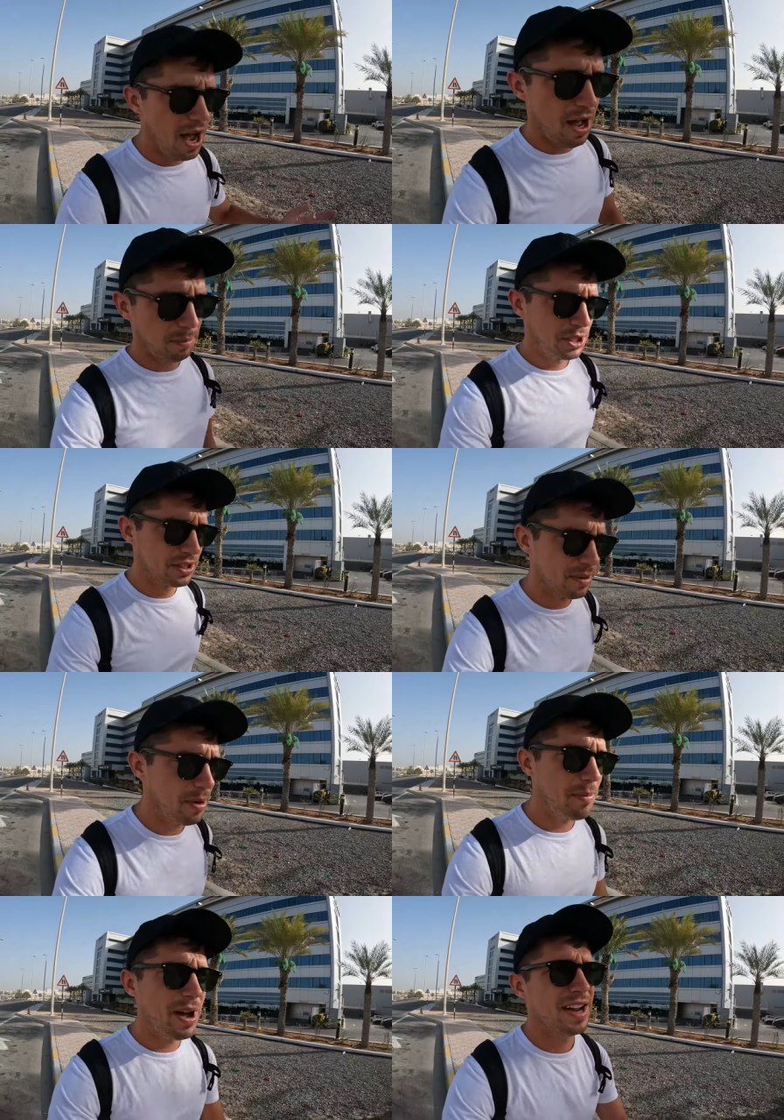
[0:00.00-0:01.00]
options on
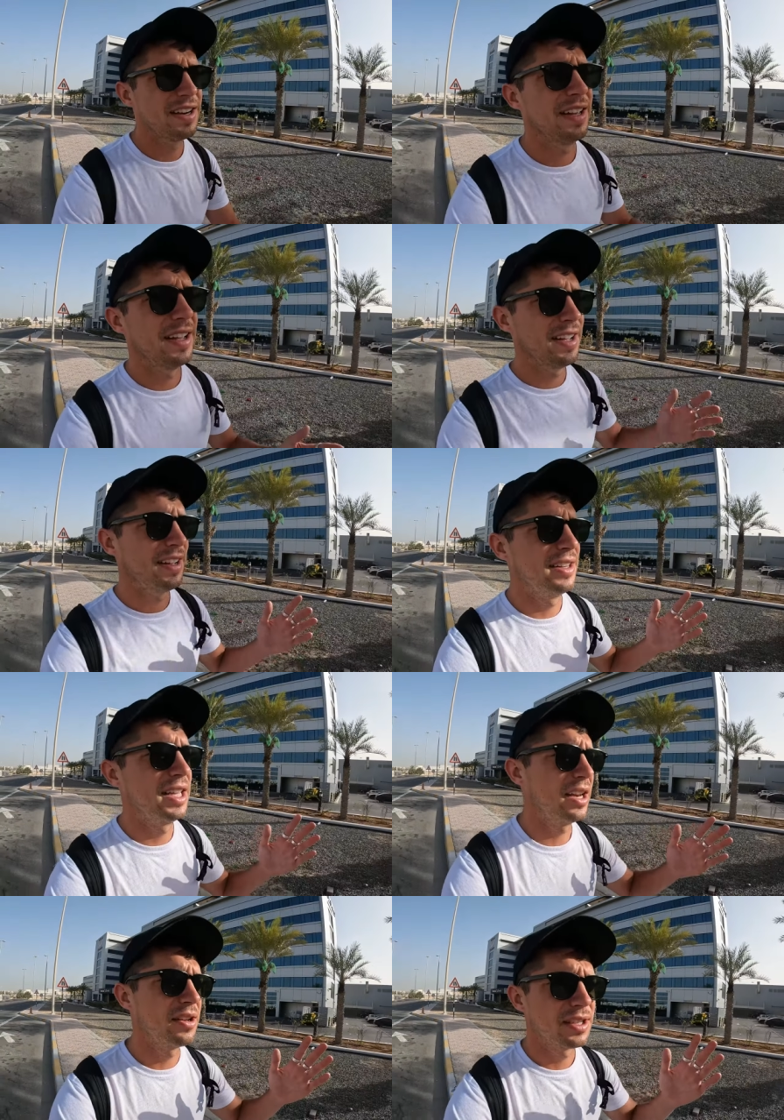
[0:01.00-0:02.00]
my mind,
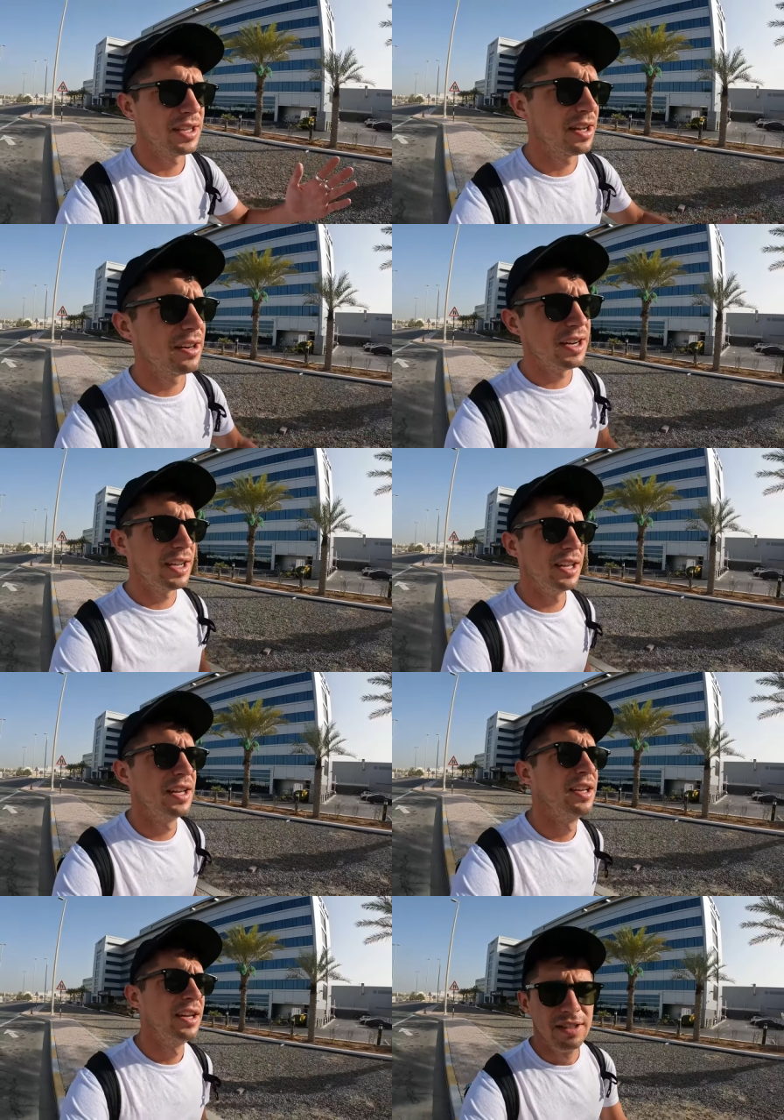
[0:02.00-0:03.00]
and then I was like, all right,
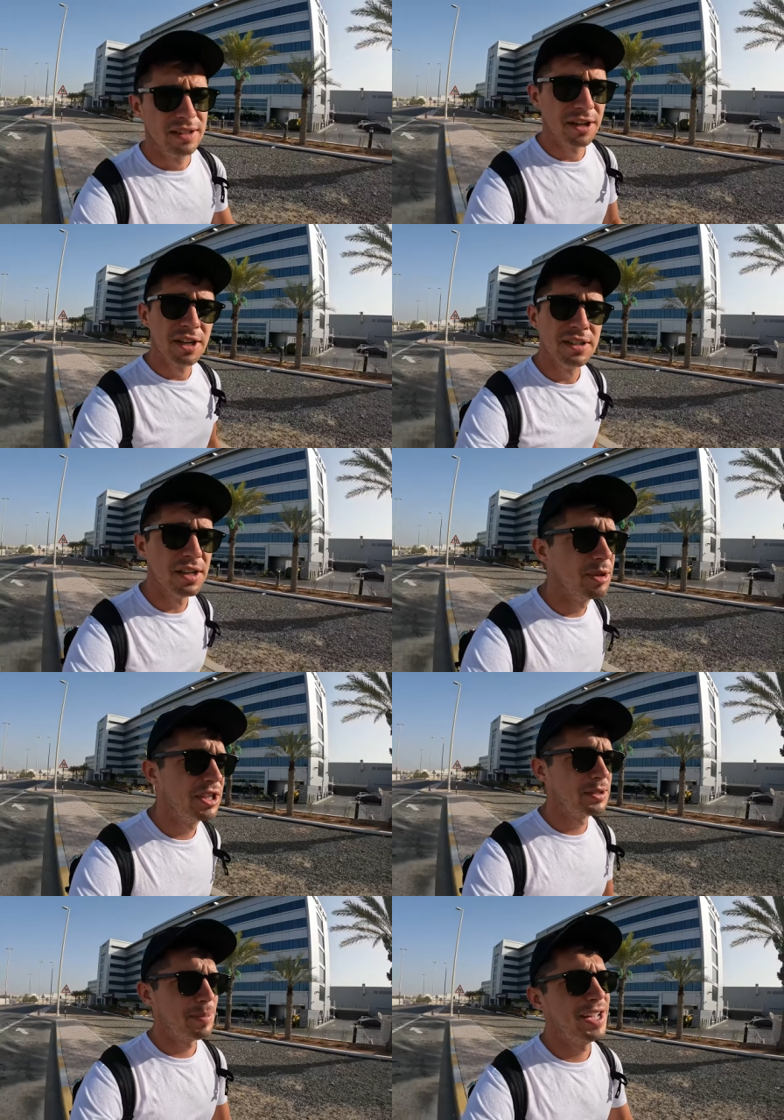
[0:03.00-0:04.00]
Turkey's gonna be
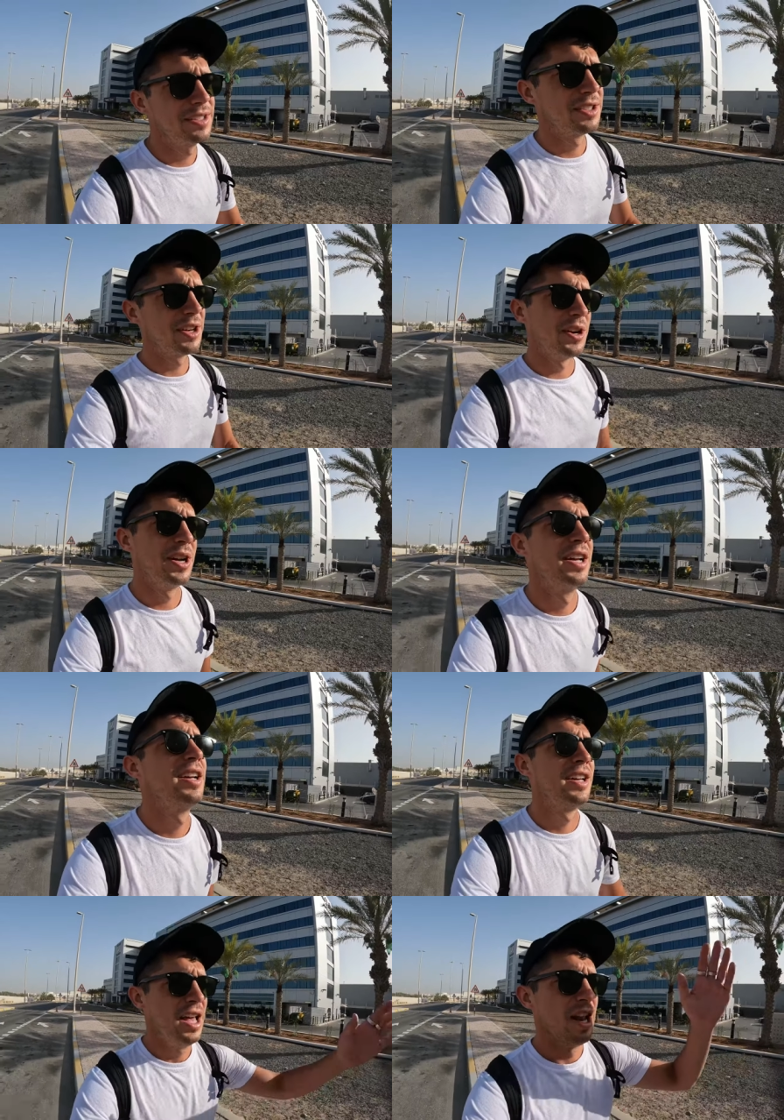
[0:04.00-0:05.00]
the spot, so
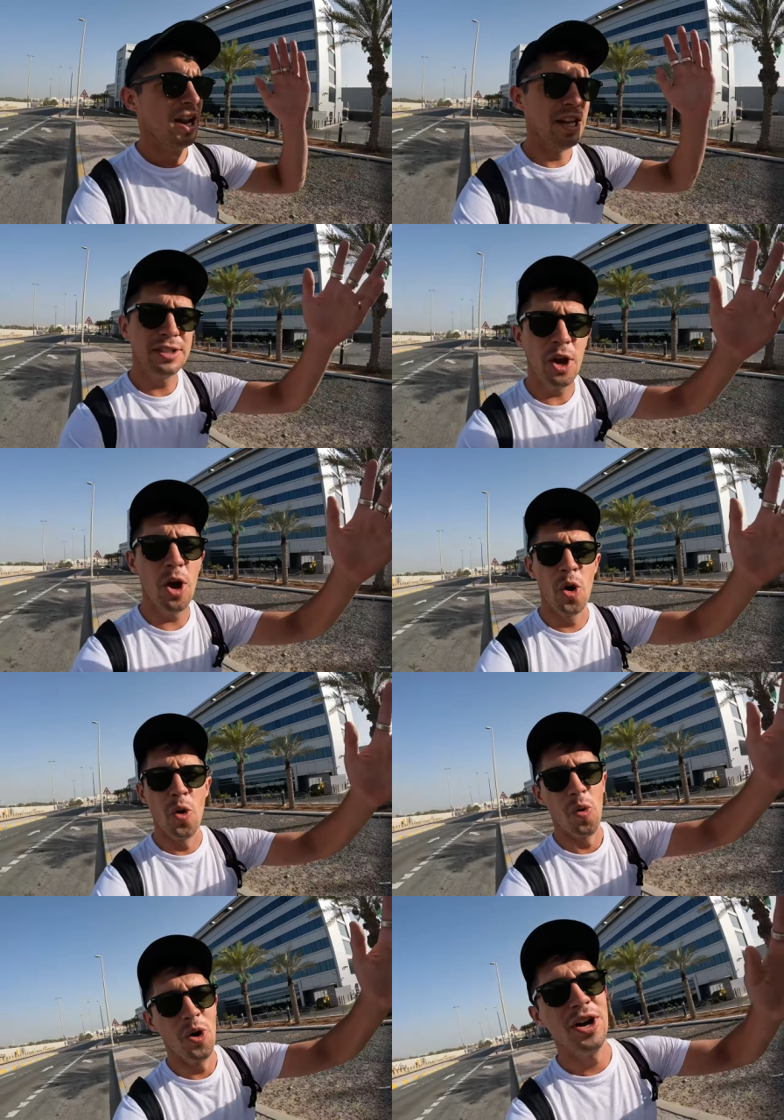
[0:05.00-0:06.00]
let's go.